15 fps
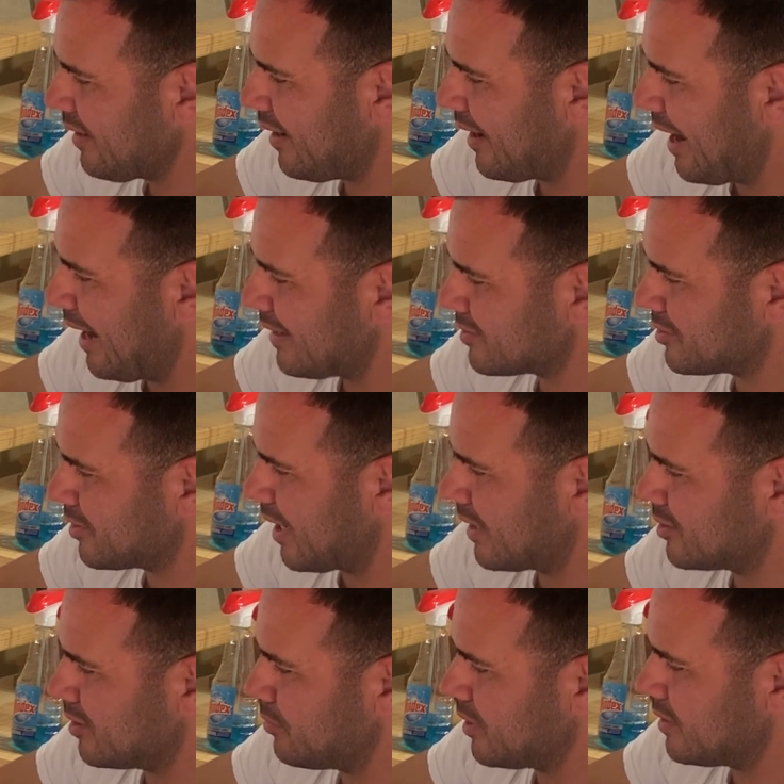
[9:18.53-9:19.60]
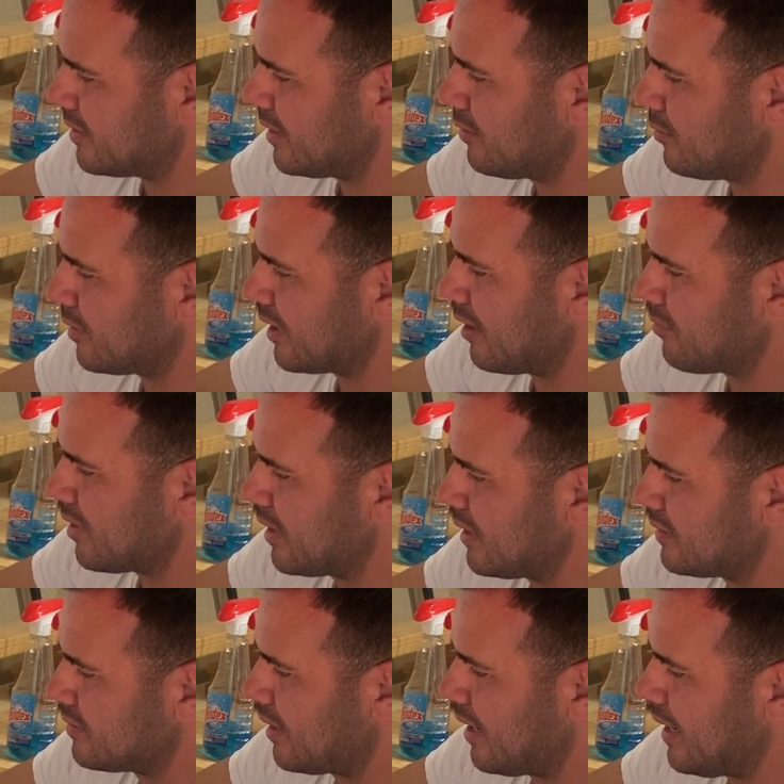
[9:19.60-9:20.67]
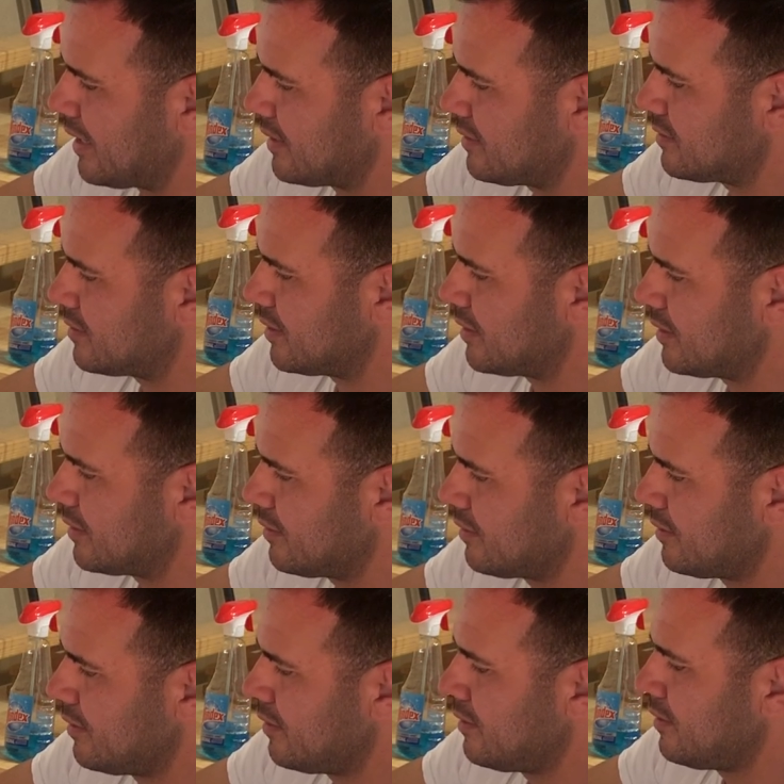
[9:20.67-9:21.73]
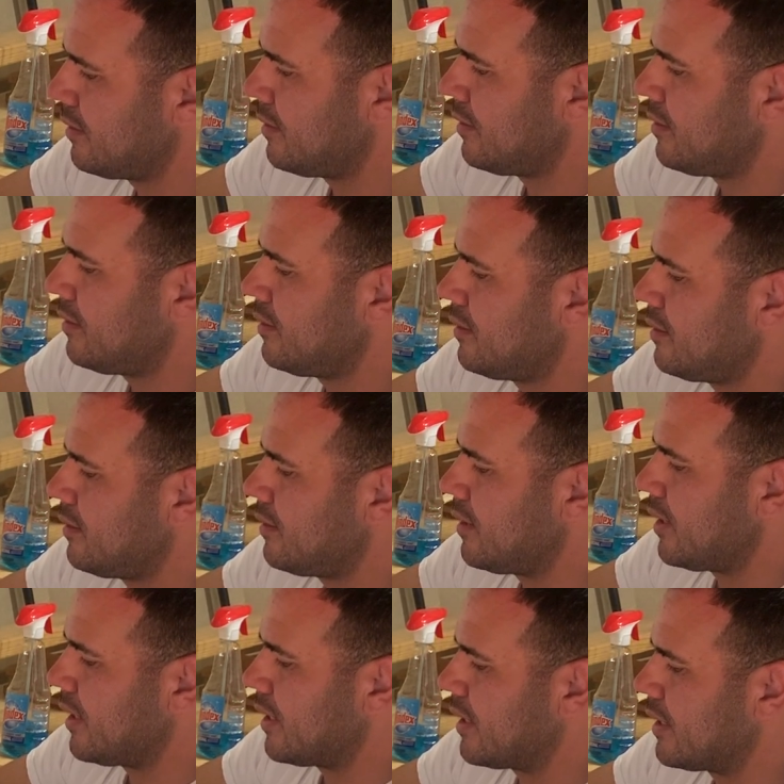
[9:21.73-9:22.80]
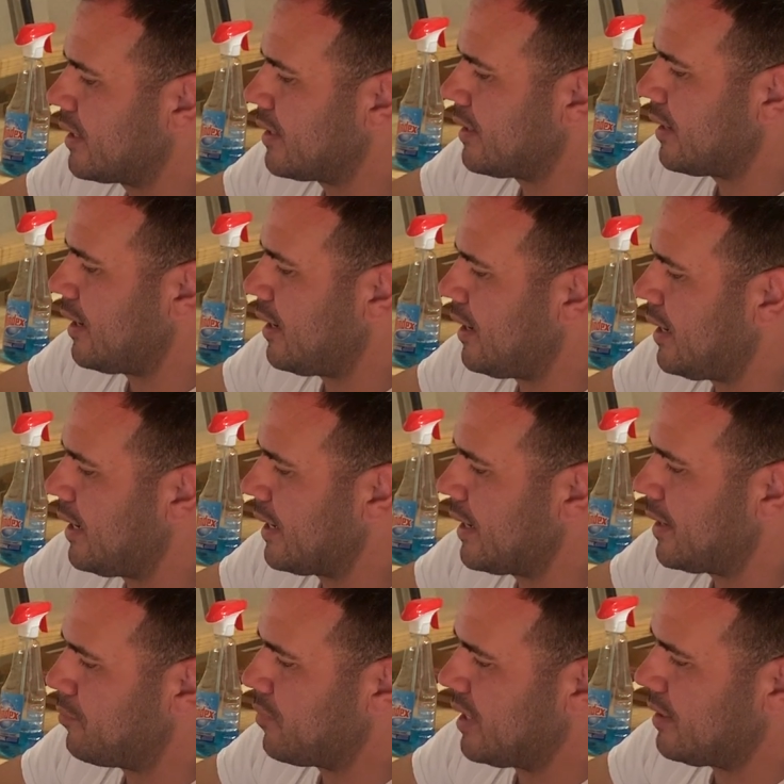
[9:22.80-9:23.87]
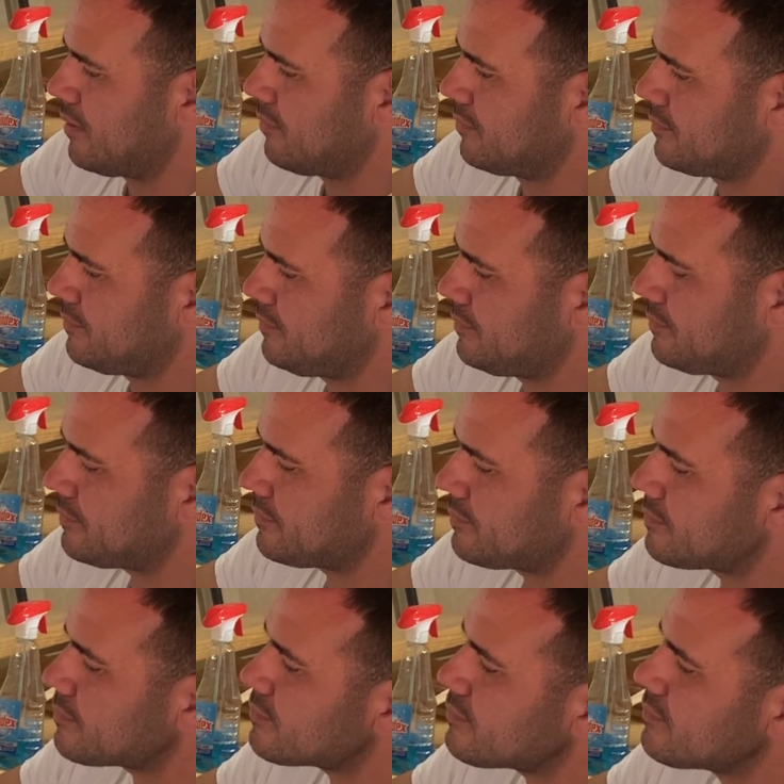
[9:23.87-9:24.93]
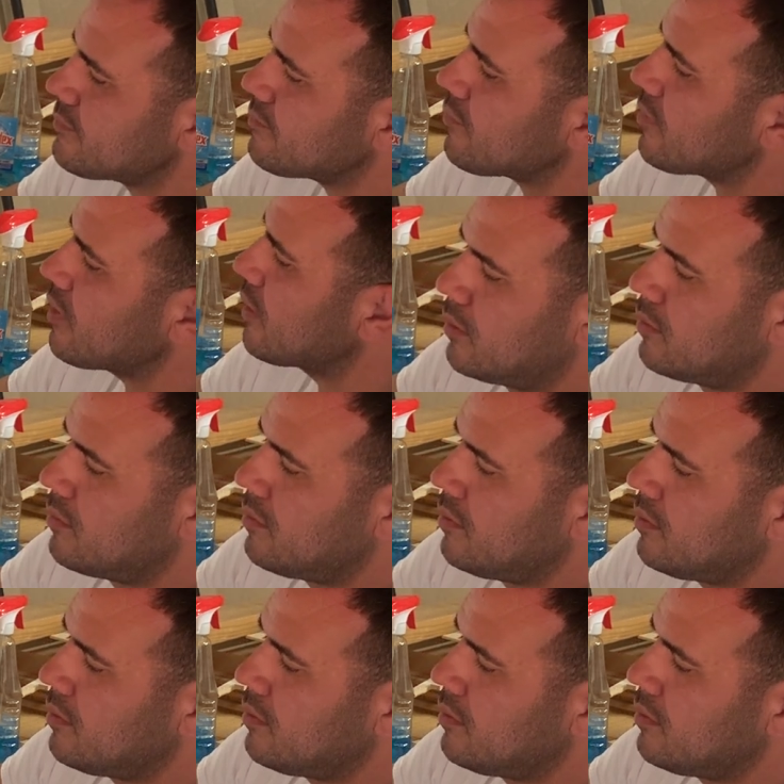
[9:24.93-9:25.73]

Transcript: ask ChatGPT what that means, ISC and IMP. So